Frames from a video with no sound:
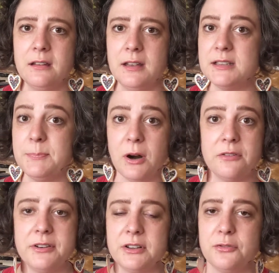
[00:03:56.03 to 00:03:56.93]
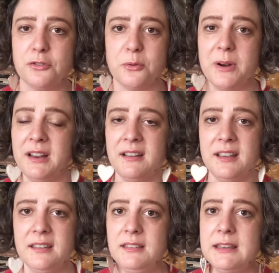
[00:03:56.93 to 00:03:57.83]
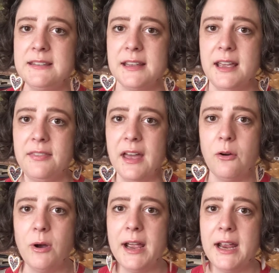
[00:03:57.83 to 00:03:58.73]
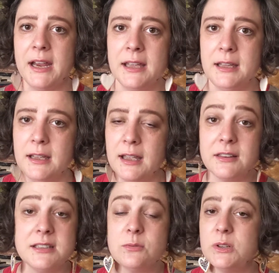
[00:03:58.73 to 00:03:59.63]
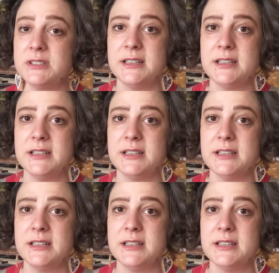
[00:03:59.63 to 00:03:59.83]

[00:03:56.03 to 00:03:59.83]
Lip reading: it's perfect for weighing kittens, and that way at least once a